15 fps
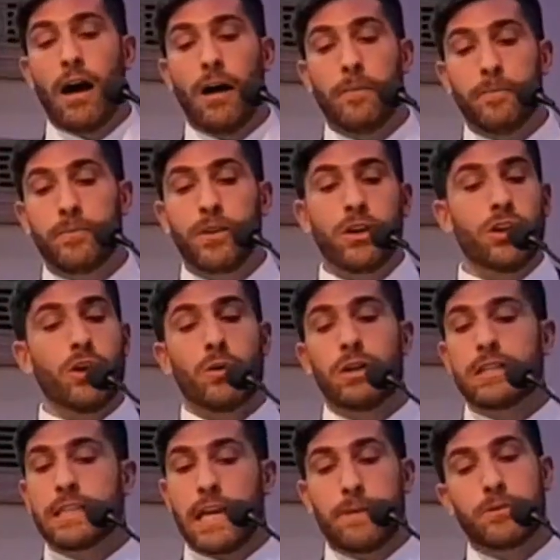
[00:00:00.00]
Um,
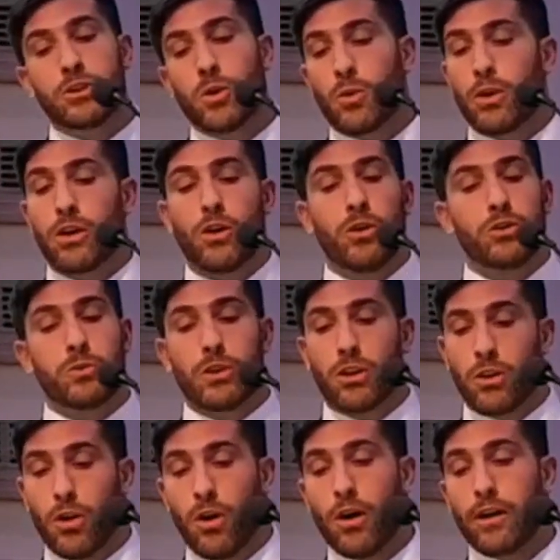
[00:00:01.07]
you know, same story
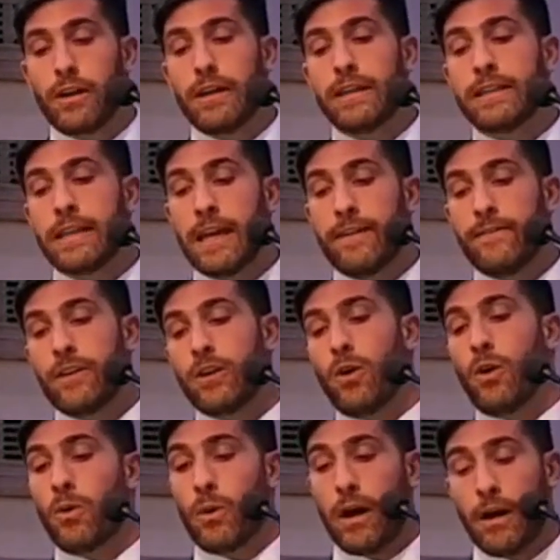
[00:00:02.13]
goes with Claude,
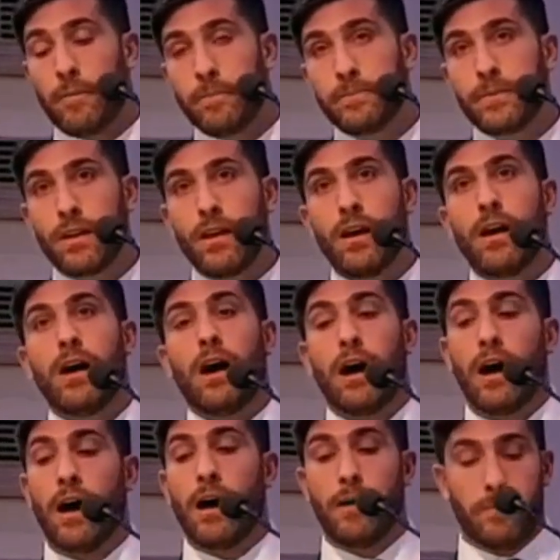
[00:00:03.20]
David, Morel.
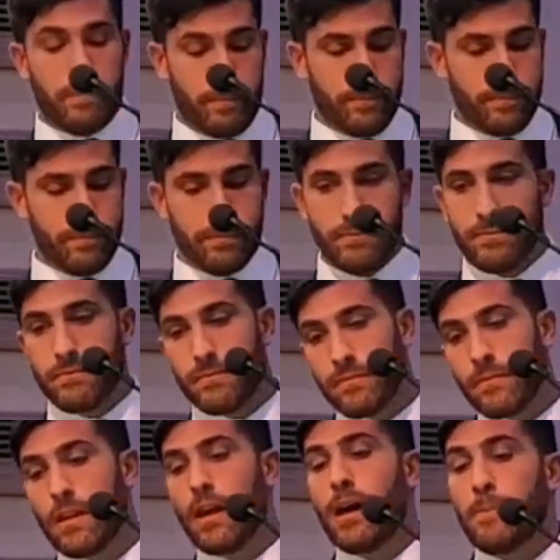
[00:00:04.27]
Um,
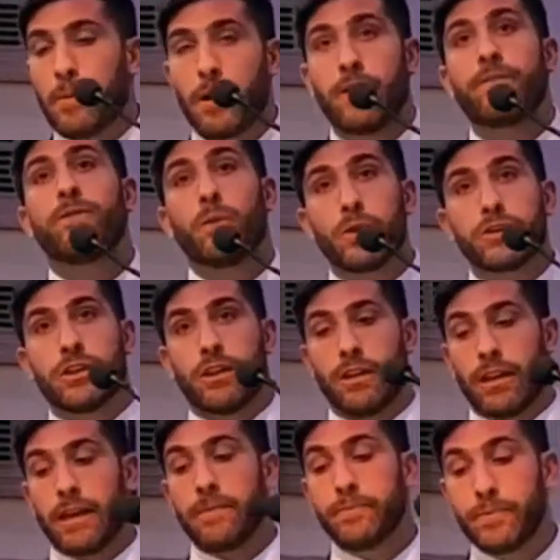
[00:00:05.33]
but
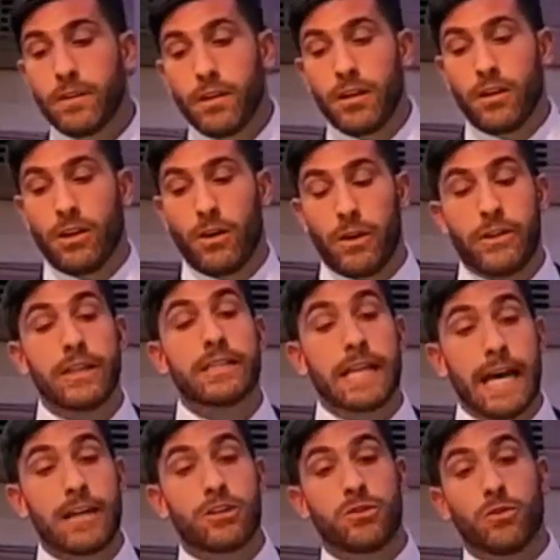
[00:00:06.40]
unfortunately, you know,
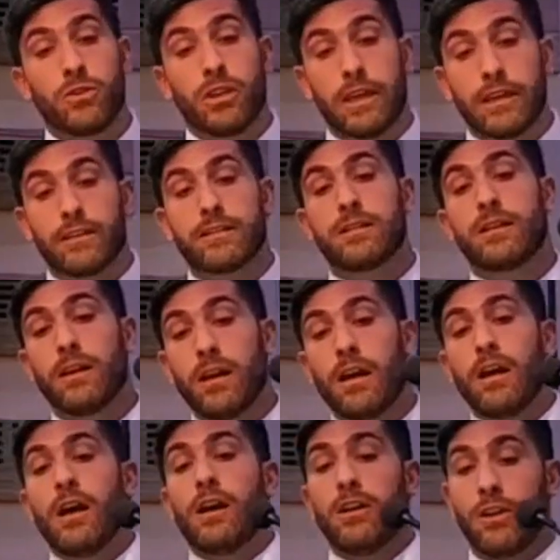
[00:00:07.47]
and the sad truth
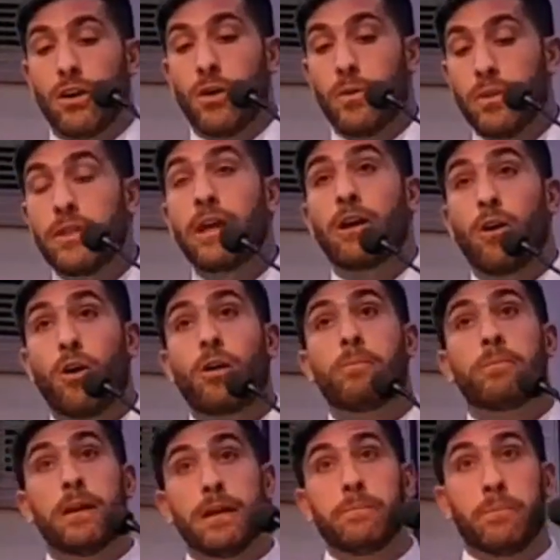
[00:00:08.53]
is, you know,
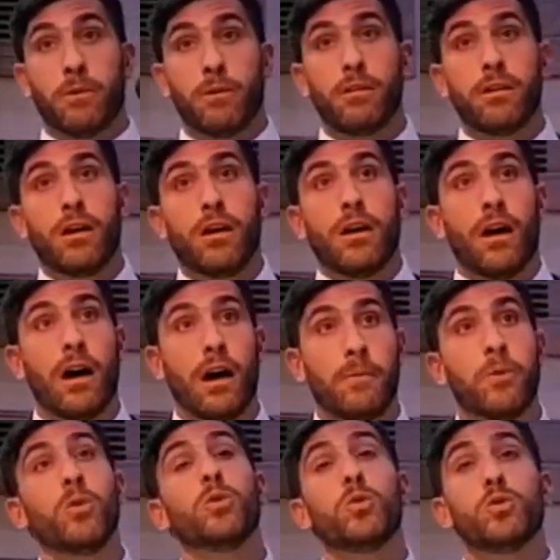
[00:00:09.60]
there are people
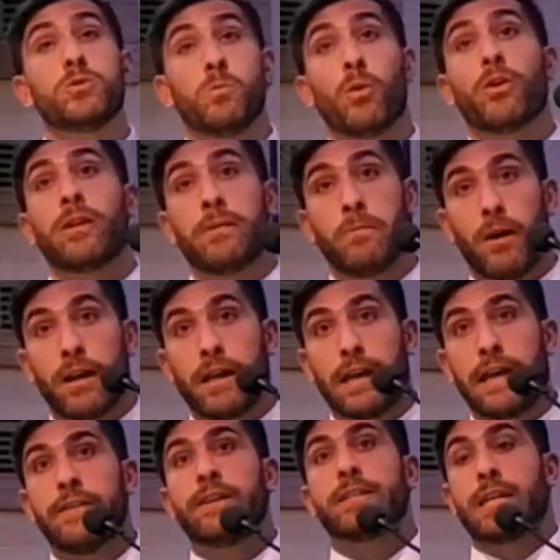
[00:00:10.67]
uh, who lose more than
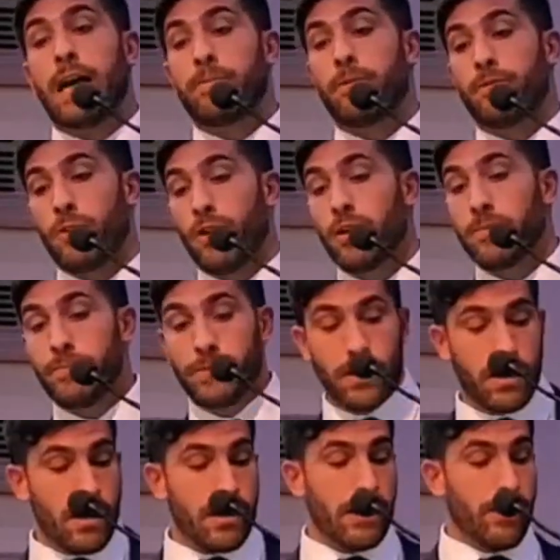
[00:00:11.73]
money in this type of
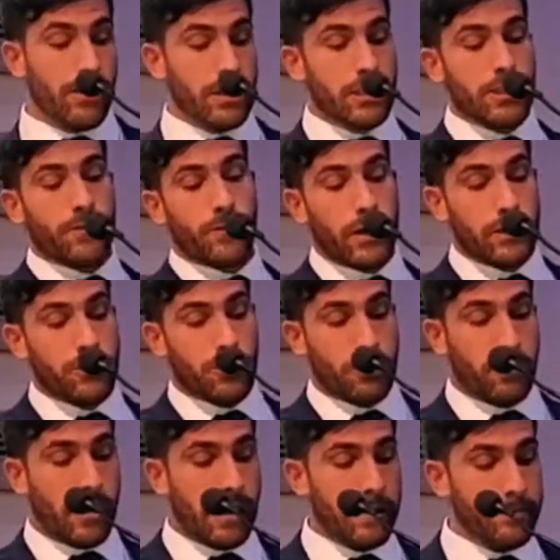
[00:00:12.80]
fraud. Now, this is
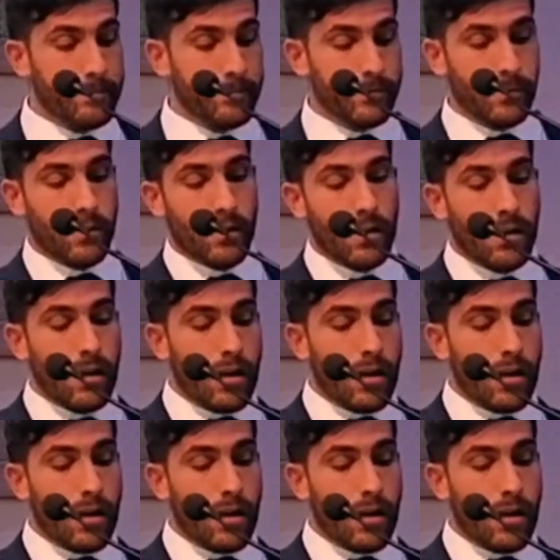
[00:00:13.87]
Fred Turbine.